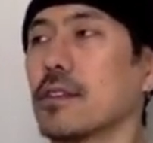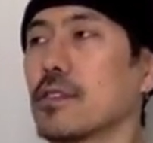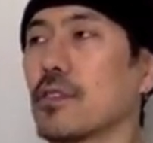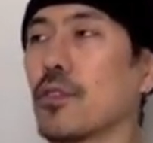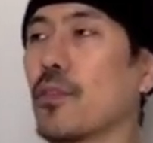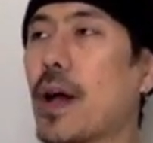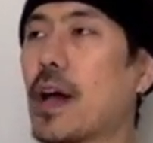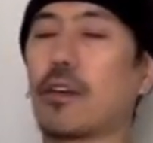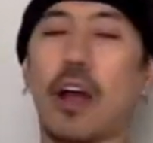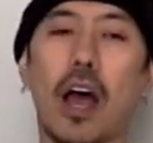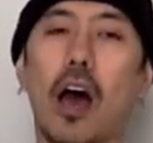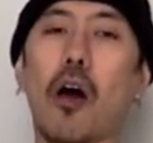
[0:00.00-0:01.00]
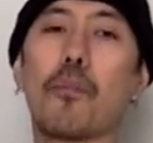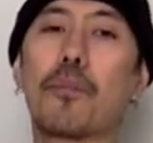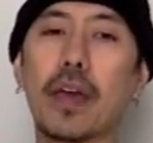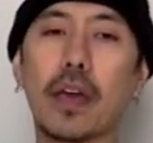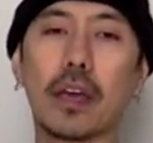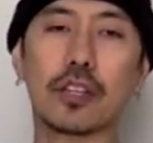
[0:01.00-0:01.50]
So no matter how
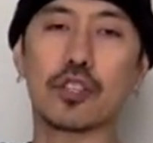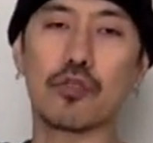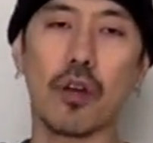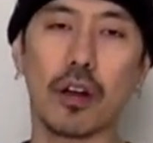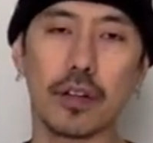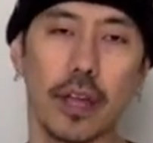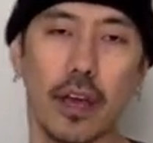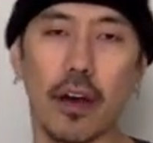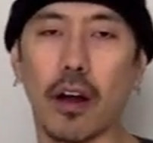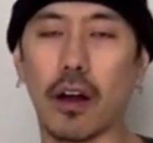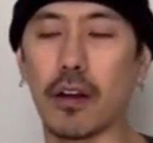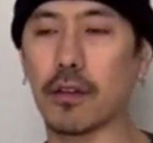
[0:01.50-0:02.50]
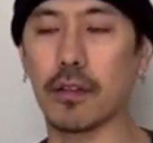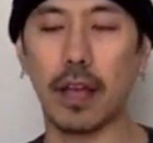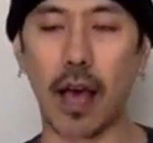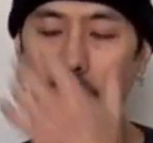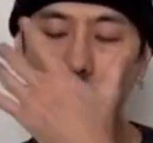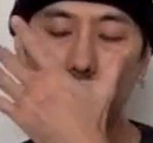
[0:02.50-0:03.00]
big, strong they are,
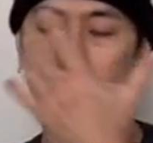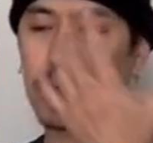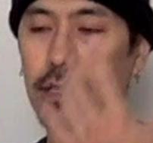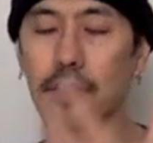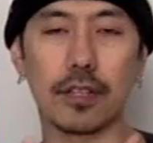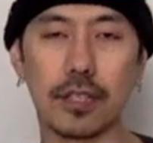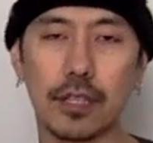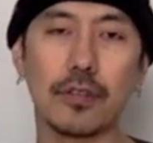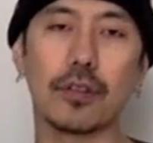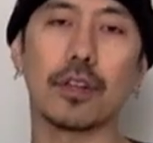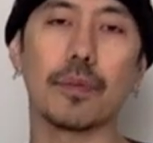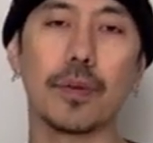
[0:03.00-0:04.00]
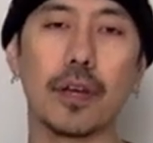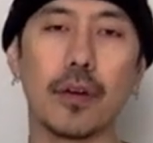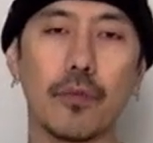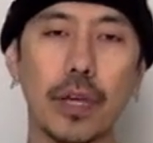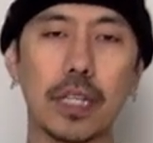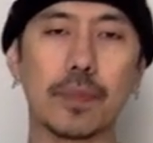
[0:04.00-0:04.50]
the eyes are still going to be a
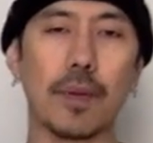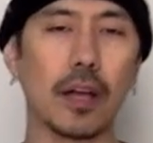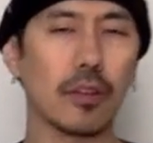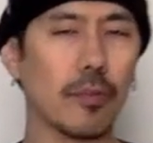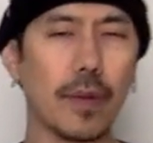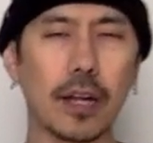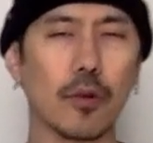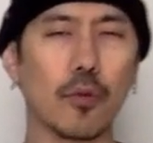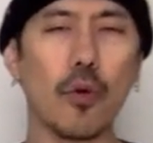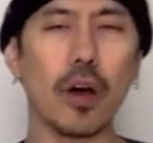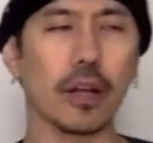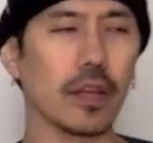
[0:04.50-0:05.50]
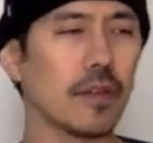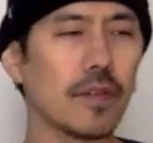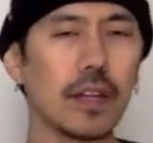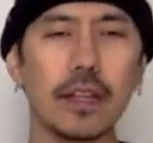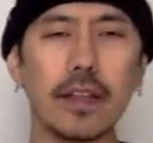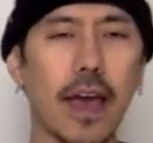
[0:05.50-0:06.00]
weak spot, no matter what.
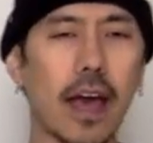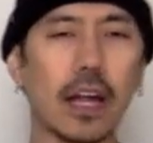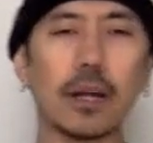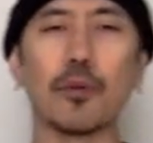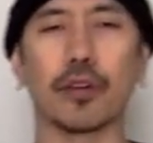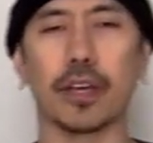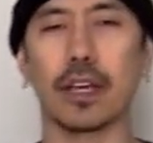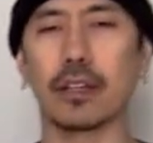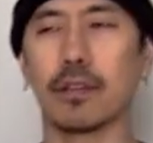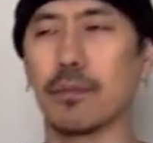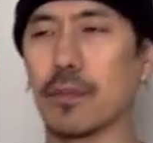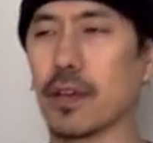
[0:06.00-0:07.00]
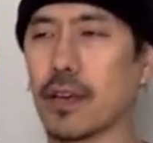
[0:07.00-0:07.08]
Even in the animal kingdom.